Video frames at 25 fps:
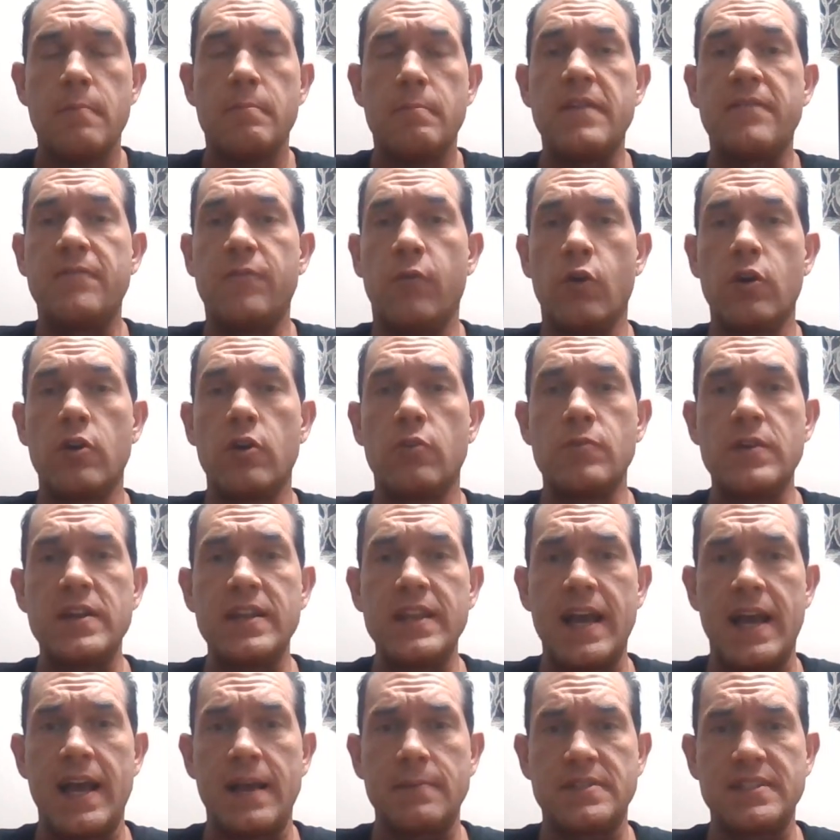before
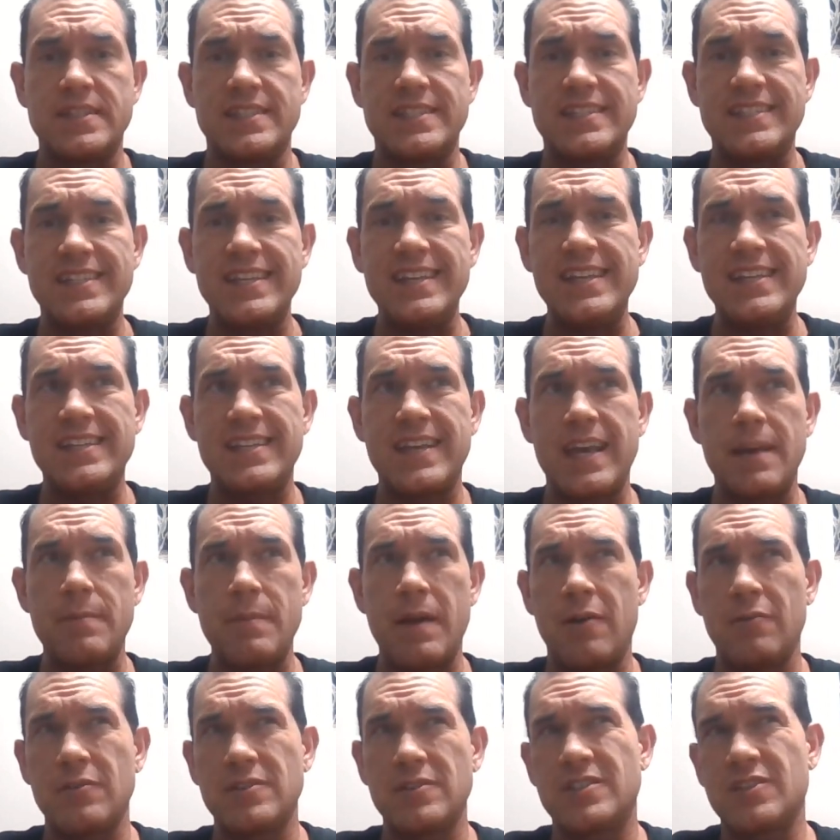Relapse's CDs
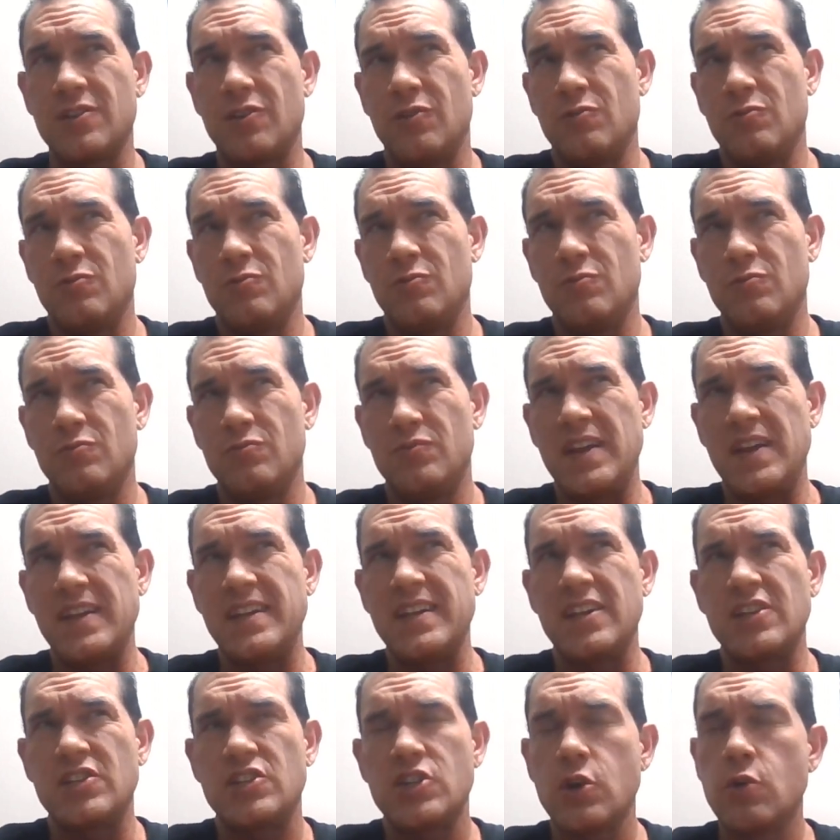came out, so they
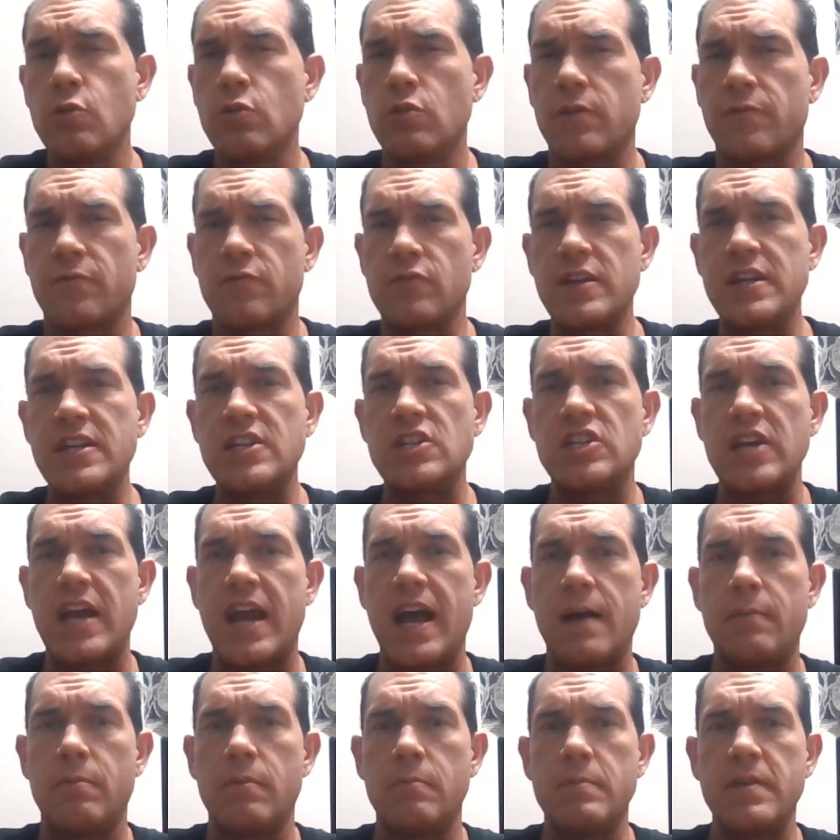did a tour for each
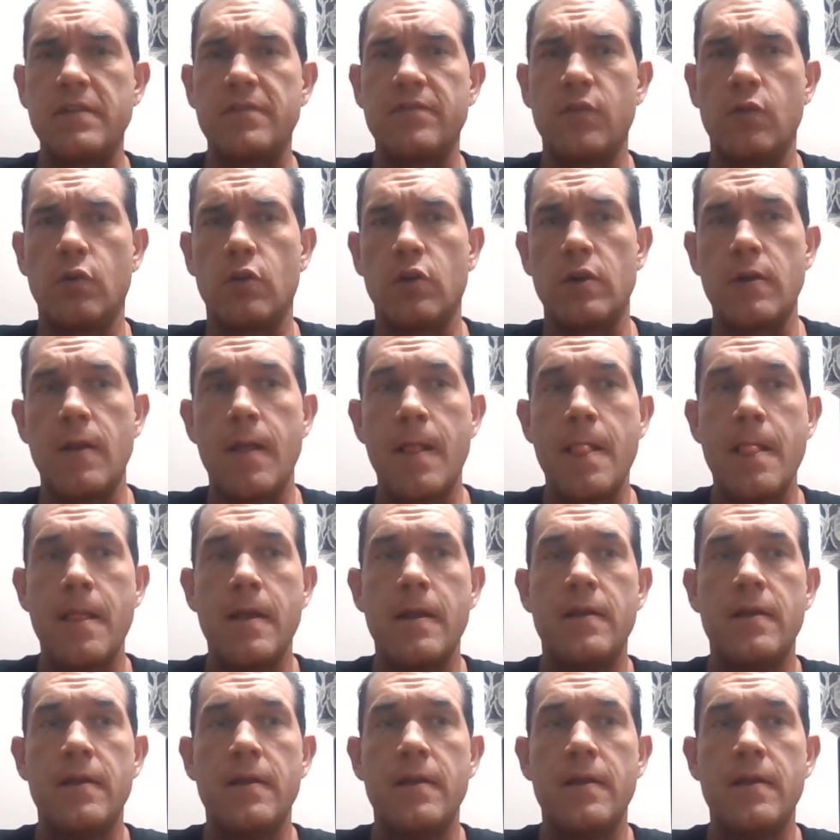album before.